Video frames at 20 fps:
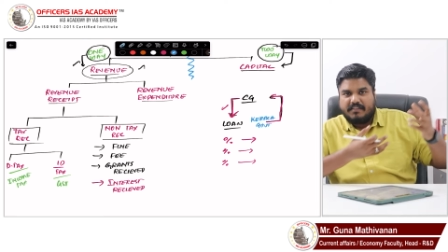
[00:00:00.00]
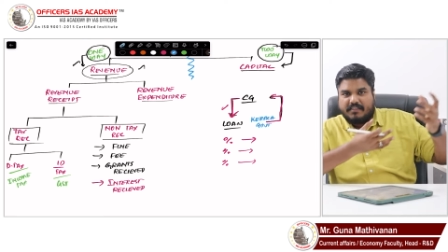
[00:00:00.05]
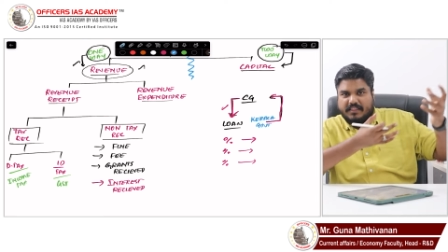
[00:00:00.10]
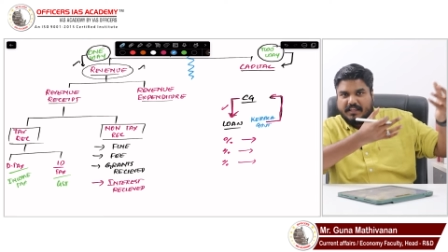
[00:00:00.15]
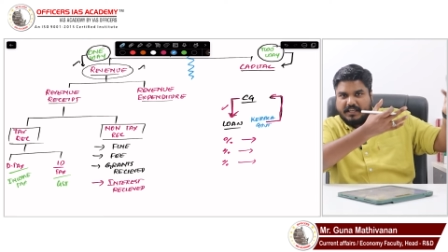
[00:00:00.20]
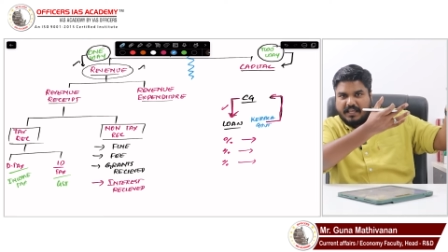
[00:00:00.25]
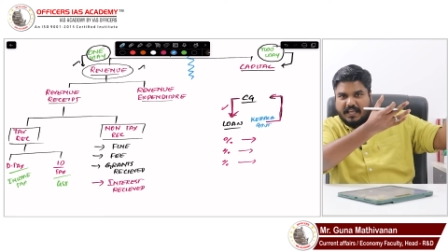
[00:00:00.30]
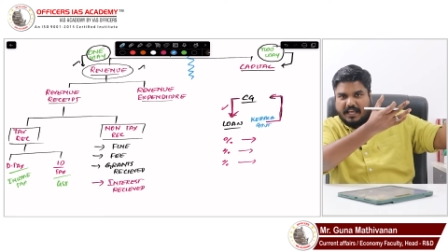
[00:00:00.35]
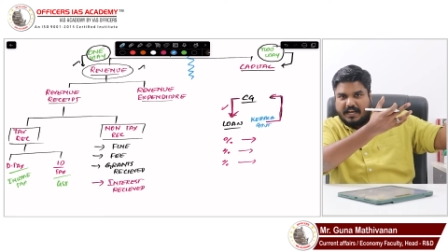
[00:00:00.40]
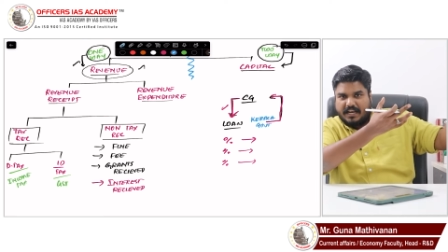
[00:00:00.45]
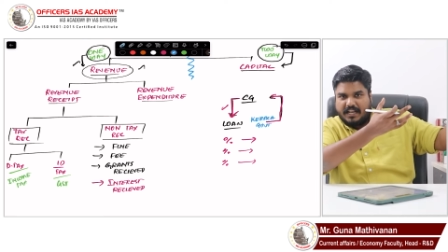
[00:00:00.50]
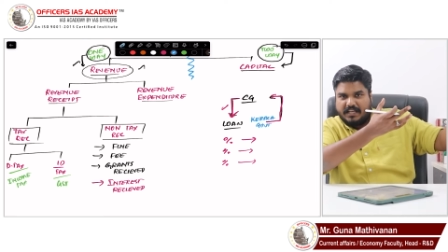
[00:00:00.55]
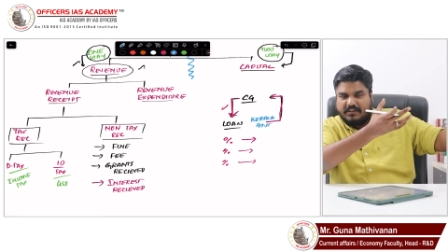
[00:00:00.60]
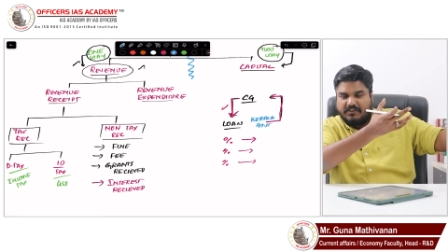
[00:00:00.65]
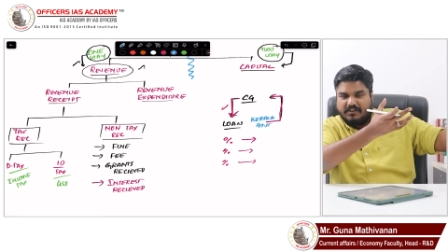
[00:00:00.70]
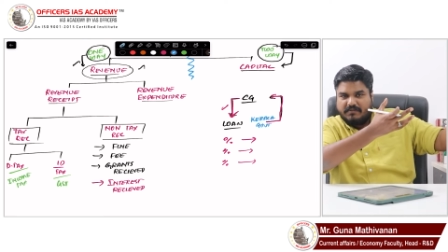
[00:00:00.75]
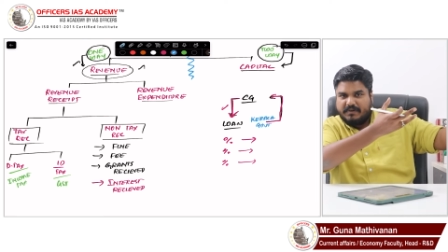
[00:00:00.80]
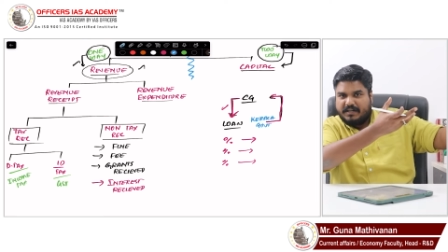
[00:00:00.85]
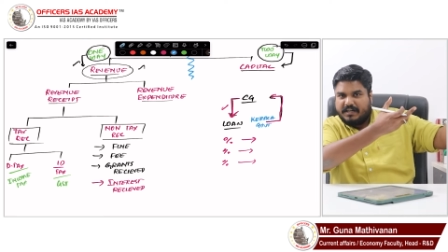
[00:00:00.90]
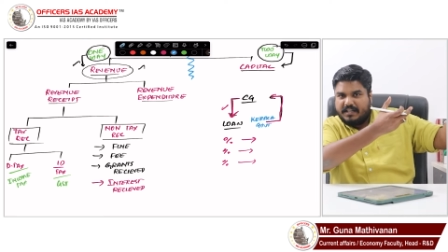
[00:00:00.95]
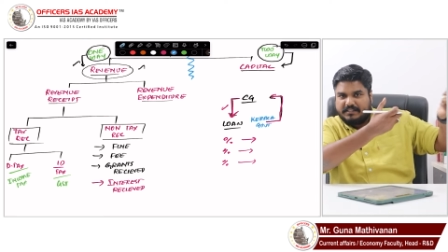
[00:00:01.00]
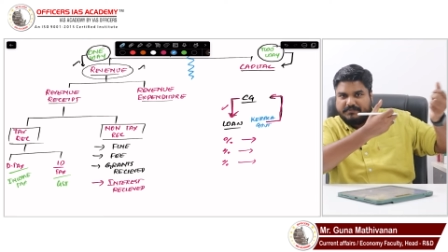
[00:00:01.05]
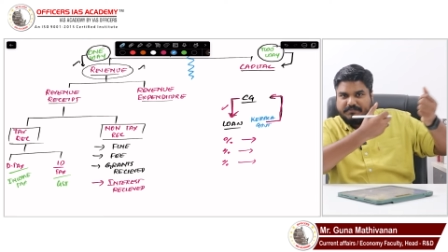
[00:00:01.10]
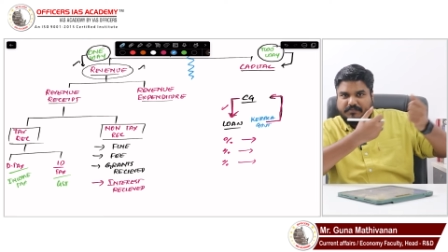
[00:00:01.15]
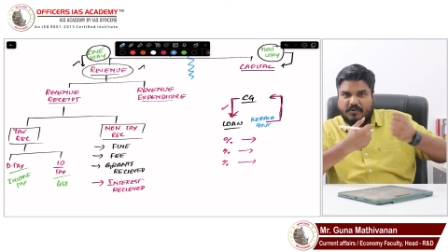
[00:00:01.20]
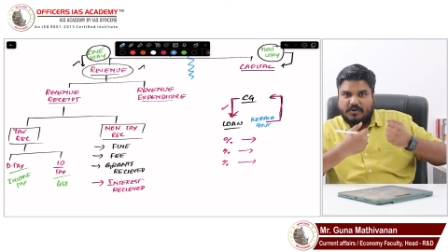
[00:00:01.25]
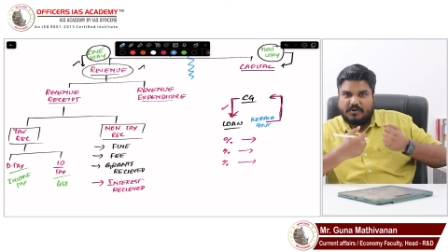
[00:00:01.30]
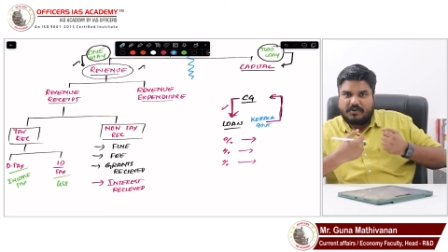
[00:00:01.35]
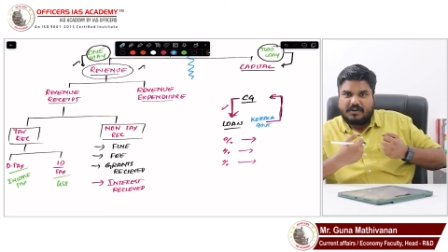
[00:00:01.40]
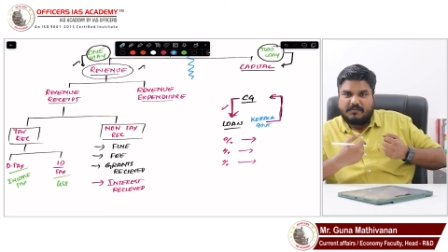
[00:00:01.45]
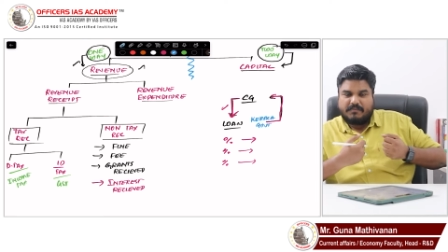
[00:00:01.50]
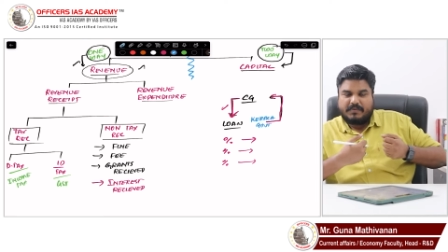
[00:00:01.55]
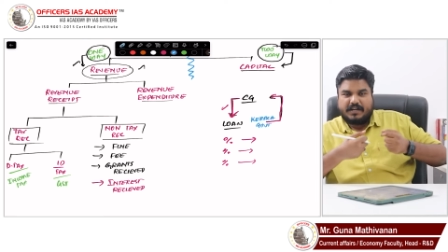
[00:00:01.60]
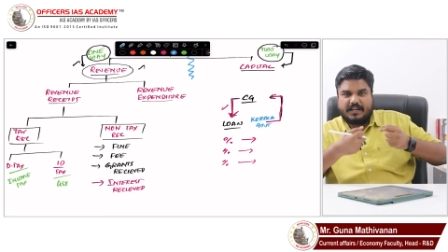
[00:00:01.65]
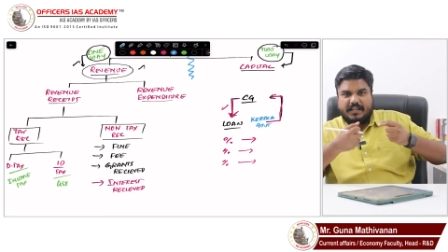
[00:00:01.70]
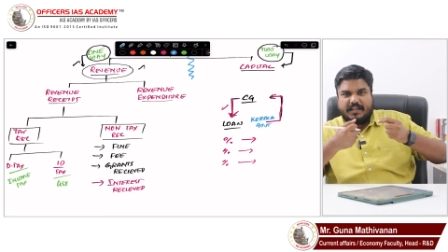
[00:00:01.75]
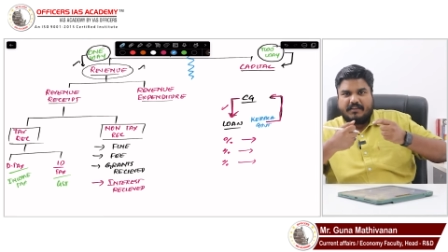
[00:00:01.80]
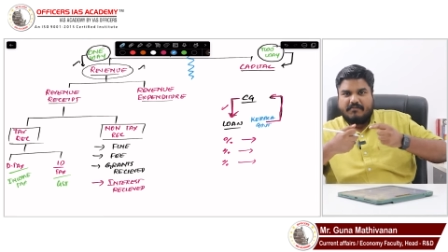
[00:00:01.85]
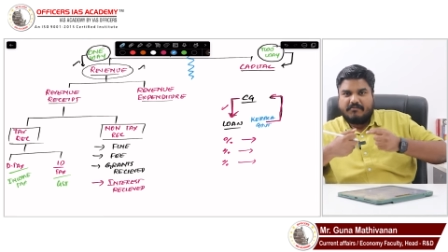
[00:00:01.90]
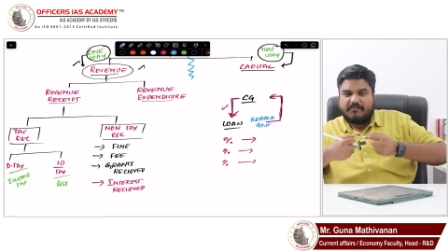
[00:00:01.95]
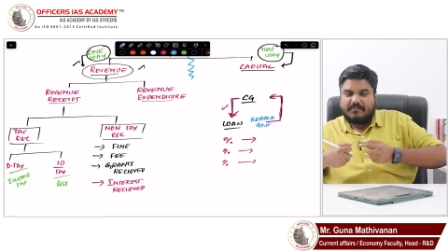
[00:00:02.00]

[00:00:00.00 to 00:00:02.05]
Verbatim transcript: The Kerala government has borrowed money.